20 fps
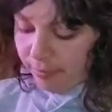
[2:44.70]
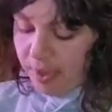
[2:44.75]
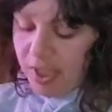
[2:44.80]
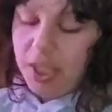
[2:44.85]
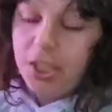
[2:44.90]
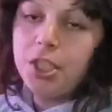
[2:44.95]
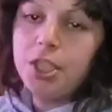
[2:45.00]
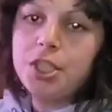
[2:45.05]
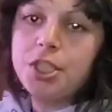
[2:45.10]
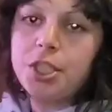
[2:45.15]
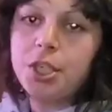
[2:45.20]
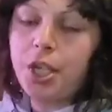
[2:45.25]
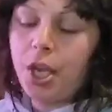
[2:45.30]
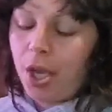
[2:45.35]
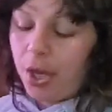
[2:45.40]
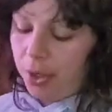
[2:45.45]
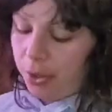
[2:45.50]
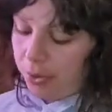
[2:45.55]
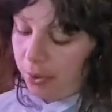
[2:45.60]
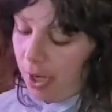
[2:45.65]
Years
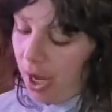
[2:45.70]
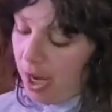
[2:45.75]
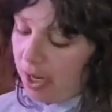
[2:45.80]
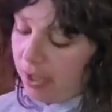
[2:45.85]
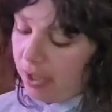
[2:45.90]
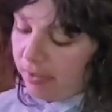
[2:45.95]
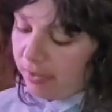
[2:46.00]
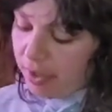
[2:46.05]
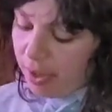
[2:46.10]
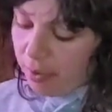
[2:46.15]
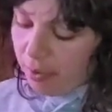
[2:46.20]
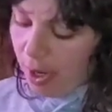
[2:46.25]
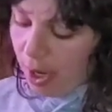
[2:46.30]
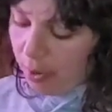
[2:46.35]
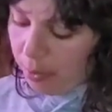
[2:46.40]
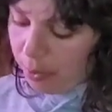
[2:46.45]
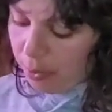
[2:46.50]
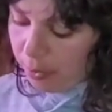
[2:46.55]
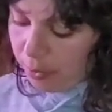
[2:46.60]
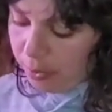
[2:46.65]
ago. I don't even know
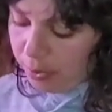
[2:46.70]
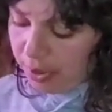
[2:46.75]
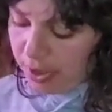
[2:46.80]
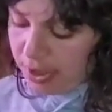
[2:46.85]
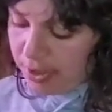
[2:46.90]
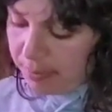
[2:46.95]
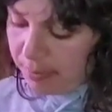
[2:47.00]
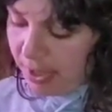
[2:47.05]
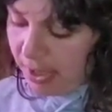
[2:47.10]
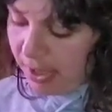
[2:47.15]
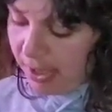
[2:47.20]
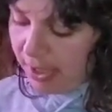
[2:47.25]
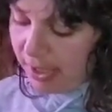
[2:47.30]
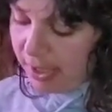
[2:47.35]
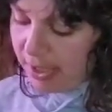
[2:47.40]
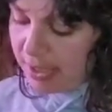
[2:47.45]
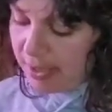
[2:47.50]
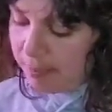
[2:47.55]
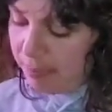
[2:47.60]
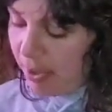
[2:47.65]
how old this blanket
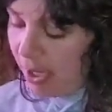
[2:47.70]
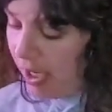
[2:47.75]
is,